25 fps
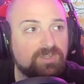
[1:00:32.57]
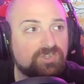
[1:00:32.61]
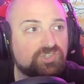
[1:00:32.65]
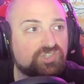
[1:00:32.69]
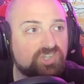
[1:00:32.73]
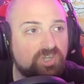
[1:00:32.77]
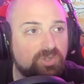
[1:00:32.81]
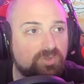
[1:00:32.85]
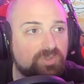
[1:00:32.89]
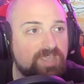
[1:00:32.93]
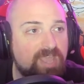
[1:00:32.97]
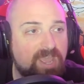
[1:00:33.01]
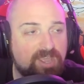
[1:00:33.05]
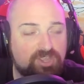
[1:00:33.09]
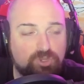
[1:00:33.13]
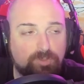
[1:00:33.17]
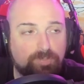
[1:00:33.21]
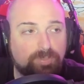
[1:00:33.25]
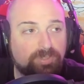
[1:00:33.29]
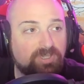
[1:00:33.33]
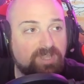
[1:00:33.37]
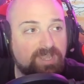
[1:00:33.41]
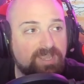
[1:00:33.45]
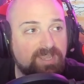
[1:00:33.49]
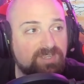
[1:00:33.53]
So yeah, you
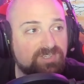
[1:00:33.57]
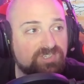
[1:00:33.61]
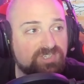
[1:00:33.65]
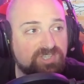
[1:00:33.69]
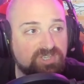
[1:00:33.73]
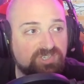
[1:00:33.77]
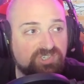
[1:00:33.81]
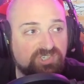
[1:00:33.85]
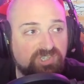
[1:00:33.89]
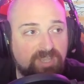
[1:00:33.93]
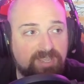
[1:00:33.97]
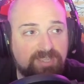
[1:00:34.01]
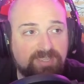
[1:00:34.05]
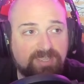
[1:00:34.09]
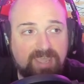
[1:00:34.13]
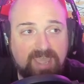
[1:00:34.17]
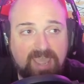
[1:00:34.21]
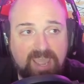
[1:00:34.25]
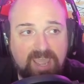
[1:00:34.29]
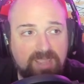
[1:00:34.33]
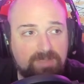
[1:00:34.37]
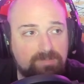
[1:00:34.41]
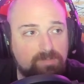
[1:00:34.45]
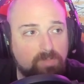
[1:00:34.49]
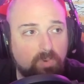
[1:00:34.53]
play as this like
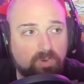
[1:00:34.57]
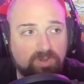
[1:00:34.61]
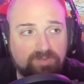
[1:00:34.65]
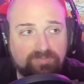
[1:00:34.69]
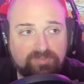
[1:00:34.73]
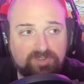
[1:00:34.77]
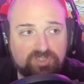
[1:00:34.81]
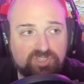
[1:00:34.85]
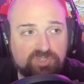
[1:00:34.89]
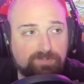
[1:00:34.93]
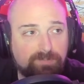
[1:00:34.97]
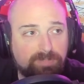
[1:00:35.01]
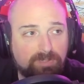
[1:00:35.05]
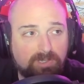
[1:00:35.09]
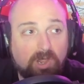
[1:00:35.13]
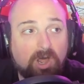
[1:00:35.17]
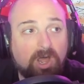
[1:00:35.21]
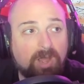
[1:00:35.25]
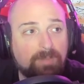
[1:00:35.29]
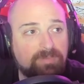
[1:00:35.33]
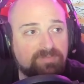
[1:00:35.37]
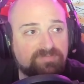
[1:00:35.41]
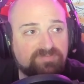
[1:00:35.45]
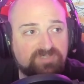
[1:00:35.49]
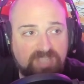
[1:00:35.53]
amorphous
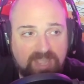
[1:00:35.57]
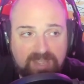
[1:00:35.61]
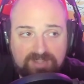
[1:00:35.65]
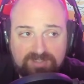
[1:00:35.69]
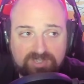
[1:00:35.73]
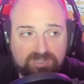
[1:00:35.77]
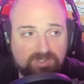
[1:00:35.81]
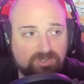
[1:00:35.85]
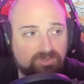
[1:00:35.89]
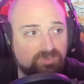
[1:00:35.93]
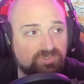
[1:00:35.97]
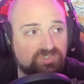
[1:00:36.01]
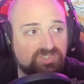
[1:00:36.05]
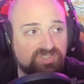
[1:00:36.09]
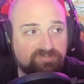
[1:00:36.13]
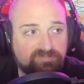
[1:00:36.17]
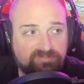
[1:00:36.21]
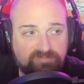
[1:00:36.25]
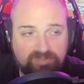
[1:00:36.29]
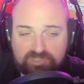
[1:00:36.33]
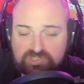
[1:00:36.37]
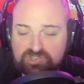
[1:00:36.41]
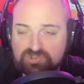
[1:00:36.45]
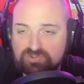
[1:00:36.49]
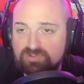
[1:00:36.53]
blob of tentacles and
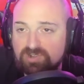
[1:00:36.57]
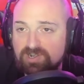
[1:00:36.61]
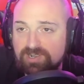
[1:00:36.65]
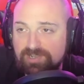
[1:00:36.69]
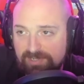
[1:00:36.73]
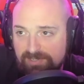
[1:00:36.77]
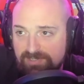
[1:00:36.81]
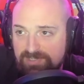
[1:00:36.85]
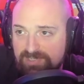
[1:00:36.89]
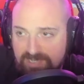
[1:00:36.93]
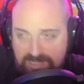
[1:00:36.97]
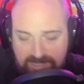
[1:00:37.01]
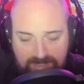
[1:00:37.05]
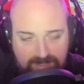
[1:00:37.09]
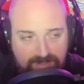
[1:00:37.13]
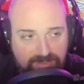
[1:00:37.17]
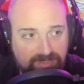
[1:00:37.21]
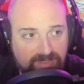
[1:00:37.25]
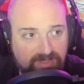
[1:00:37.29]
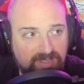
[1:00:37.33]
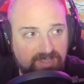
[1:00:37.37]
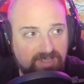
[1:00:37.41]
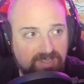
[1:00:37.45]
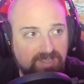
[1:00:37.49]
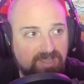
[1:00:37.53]
viscera and
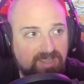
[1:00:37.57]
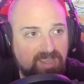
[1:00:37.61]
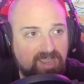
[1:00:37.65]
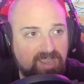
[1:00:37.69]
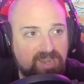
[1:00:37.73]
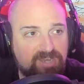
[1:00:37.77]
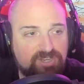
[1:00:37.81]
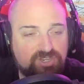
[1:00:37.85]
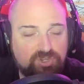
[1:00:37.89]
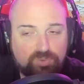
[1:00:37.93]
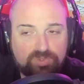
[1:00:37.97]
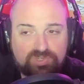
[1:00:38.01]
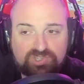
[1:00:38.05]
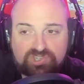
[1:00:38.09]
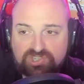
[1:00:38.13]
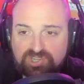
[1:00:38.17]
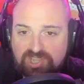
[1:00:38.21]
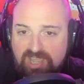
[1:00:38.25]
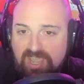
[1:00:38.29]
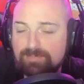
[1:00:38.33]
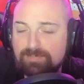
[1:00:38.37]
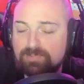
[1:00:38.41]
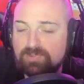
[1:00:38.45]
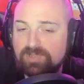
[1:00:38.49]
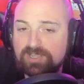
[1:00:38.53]
teeth, and you
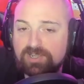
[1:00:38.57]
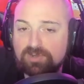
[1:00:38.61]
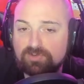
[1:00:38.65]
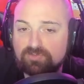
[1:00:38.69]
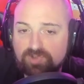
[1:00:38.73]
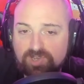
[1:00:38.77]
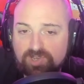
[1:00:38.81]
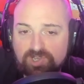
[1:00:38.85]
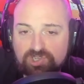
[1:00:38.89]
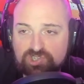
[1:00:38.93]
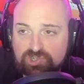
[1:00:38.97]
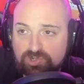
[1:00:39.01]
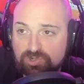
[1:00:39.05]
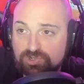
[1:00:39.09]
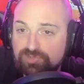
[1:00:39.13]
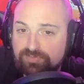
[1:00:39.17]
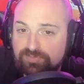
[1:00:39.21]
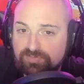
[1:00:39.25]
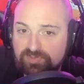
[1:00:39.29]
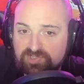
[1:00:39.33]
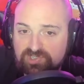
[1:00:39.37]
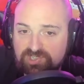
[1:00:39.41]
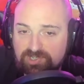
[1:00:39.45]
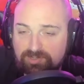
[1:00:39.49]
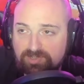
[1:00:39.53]
escape like a research
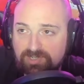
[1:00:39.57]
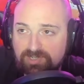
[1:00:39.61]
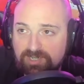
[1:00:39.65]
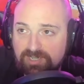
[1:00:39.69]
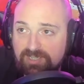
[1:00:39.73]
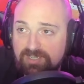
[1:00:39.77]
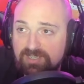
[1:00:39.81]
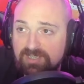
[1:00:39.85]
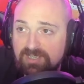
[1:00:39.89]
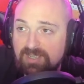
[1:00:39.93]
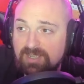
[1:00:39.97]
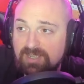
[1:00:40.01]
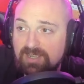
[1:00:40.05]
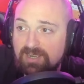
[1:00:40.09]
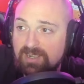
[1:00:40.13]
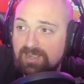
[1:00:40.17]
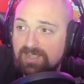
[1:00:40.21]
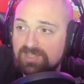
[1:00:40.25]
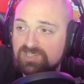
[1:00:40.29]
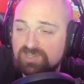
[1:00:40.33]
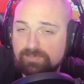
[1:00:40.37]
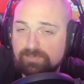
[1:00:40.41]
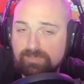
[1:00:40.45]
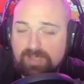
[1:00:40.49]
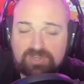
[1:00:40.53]
facility.
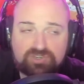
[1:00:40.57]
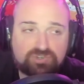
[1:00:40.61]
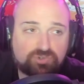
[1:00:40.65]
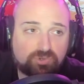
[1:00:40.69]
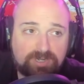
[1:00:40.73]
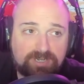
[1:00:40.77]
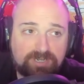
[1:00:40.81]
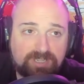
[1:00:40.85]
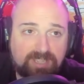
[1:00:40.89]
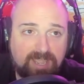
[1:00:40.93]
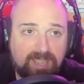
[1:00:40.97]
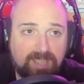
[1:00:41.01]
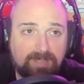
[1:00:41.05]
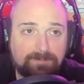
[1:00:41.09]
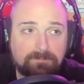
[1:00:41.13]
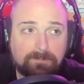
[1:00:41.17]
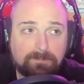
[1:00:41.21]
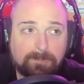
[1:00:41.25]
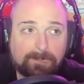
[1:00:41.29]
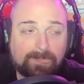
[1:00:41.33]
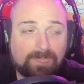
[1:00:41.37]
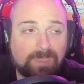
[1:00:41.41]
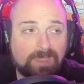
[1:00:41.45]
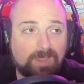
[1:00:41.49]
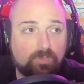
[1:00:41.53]
It's a Metroid
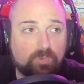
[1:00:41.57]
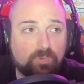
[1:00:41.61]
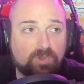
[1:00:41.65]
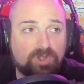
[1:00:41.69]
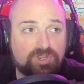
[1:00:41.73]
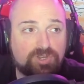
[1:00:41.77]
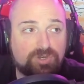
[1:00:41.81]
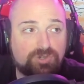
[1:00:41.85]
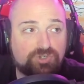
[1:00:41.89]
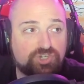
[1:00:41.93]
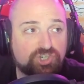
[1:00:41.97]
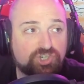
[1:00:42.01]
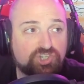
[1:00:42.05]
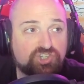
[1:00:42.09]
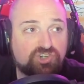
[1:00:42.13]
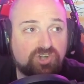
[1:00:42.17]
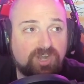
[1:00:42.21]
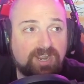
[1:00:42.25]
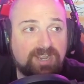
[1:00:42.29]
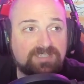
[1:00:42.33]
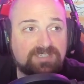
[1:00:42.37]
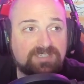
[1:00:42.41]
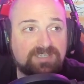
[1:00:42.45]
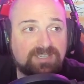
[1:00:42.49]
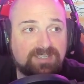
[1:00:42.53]
game where you're just
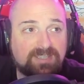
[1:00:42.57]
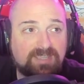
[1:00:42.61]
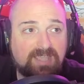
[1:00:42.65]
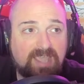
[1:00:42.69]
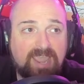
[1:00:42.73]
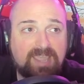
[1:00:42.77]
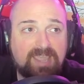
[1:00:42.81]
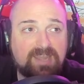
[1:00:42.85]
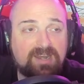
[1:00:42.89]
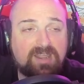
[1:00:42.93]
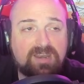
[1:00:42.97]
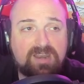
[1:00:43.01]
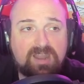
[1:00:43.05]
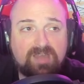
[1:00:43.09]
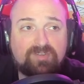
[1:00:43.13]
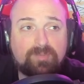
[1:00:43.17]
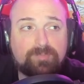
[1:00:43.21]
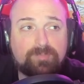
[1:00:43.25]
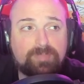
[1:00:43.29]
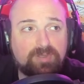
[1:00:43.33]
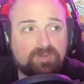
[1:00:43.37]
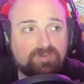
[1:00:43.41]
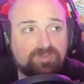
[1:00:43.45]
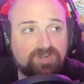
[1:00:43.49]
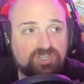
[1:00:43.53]
trying to gain enough
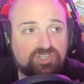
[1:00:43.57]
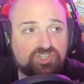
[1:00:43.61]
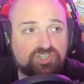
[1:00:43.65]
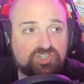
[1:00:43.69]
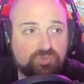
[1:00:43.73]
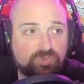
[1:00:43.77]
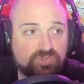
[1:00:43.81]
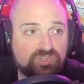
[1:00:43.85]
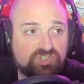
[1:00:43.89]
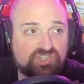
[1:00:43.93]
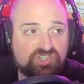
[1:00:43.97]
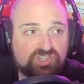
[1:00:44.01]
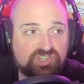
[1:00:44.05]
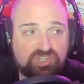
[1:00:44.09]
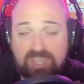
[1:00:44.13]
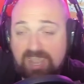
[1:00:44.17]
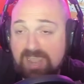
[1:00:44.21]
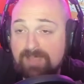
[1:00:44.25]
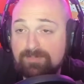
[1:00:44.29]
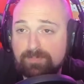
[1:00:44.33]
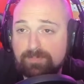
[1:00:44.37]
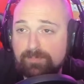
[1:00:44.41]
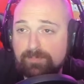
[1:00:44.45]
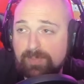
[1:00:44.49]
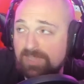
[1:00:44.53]
abilities to
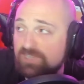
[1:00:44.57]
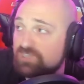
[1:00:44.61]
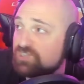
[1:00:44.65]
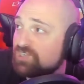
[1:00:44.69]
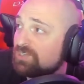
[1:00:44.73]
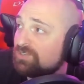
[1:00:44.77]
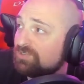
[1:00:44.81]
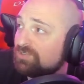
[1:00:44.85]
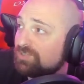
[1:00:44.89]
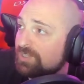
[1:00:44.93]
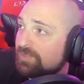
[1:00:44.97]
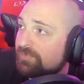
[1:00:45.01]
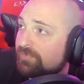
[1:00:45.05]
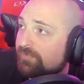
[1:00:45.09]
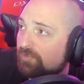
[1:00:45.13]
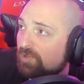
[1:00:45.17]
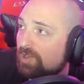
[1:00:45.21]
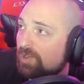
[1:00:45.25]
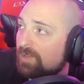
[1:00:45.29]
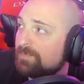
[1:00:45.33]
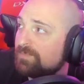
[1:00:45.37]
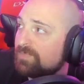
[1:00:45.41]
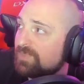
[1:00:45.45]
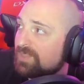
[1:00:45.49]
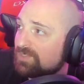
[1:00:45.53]
escape basically
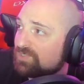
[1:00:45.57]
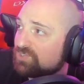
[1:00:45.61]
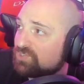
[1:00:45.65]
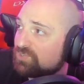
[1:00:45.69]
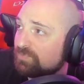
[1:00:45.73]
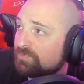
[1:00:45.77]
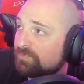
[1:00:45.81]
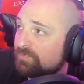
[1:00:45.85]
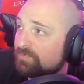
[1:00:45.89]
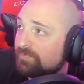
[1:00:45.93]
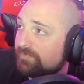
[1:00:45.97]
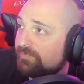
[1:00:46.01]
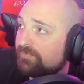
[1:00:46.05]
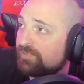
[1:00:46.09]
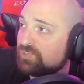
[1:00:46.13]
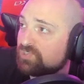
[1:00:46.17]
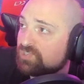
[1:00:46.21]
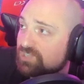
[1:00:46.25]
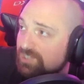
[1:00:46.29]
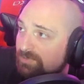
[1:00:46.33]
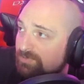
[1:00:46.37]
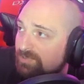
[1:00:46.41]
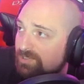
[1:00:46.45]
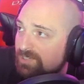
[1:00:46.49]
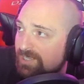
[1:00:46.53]
from this
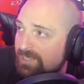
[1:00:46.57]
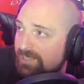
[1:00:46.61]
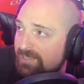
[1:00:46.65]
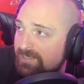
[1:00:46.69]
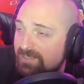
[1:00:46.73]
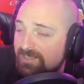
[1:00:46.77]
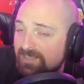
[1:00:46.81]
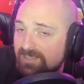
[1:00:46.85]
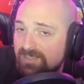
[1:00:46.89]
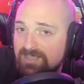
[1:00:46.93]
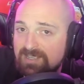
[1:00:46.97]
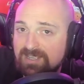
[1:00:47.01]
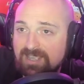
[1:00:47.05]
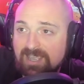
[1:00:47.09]
facility